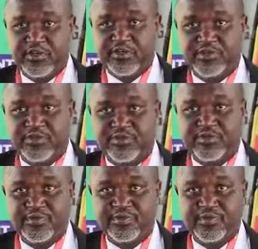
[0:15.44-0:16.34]
So
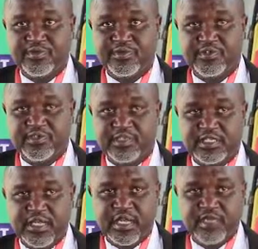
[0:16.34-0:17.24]

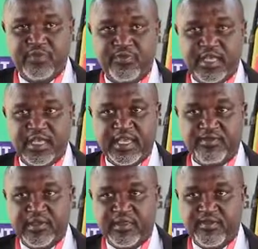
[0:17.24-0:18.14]
sir, waking
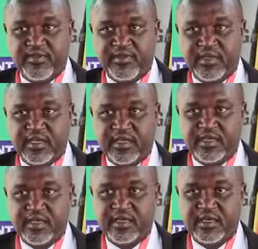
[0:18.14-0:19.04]
up in the morning
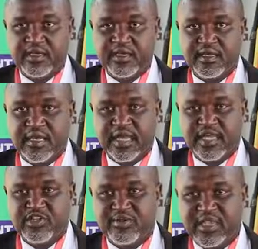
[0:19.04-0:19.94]

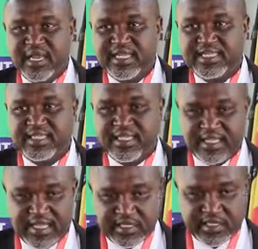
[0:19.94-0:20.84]
and
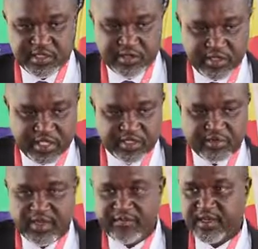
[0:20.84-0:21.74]
normalizing that it is okay
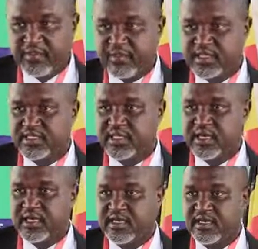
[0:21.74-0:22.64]
to have garbage
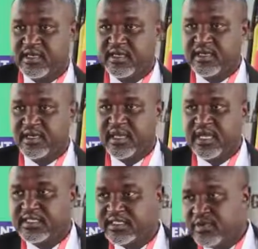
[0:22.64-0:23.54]
there
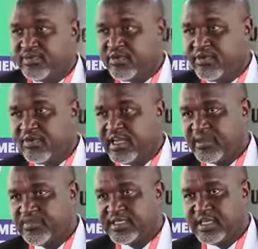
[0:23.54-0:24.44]
and skipping over
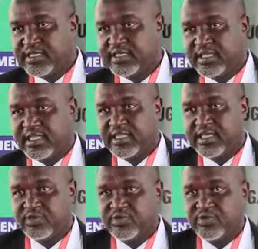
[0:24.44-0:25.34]
heaps and saying
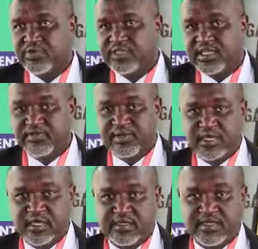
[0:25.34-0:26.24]
that, oh,
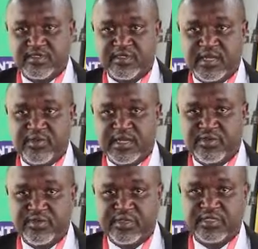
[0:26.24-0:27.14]
somebody else has to come
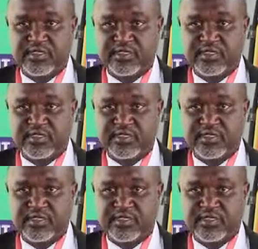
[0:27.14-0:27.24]
and do